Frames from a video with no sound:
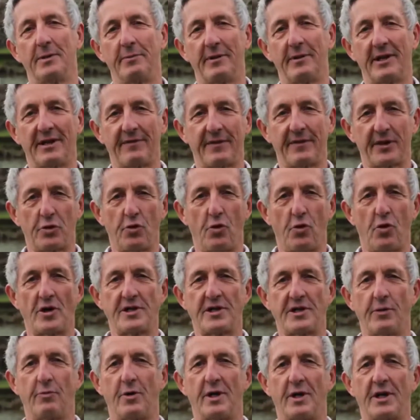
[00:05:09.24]
in the middle of the
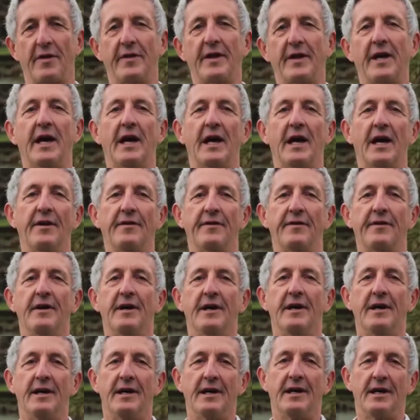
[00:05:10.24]
course and one at the end
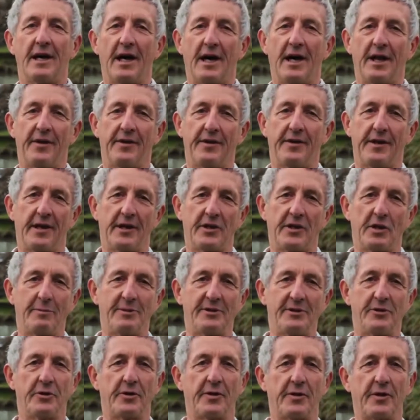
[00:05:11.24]
and uh, you'll
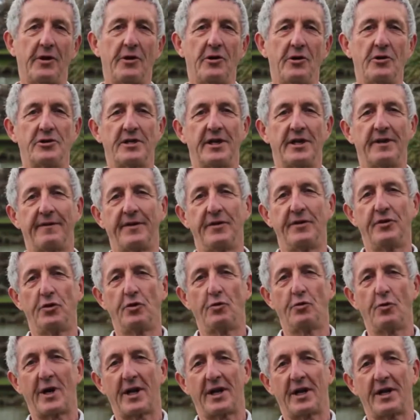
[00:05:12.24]
be doing those and if you
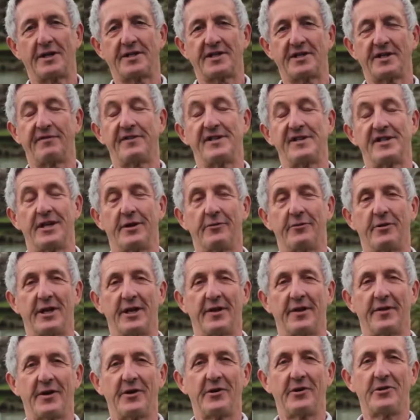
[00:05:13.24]
do well enough, sufficiently
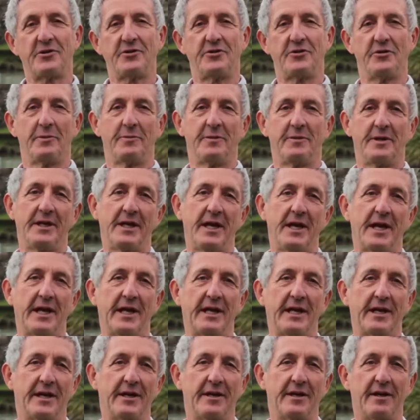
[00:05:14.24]
well on those you'll be
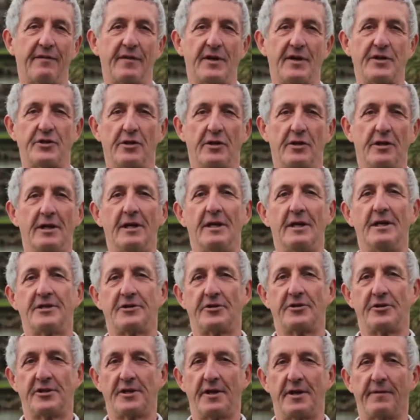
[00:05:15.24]
getting an official
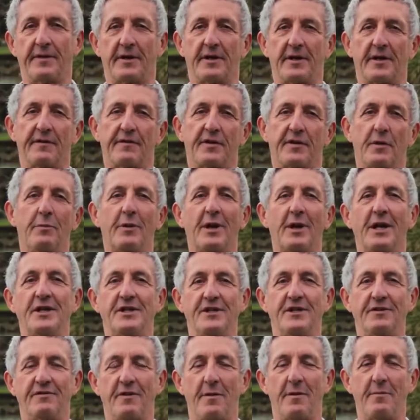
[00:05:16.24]
certificate of
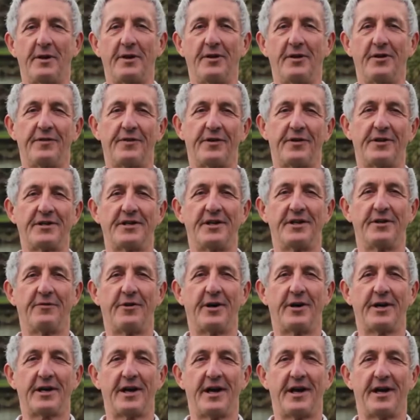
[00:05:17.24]
completion from the University of
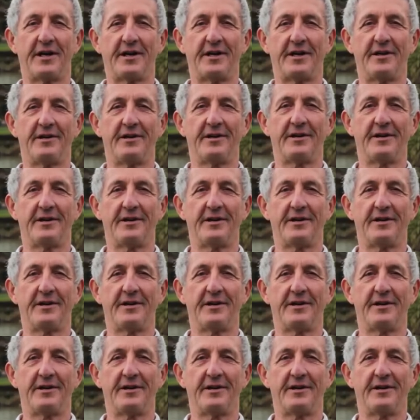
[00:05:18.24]
Waikato.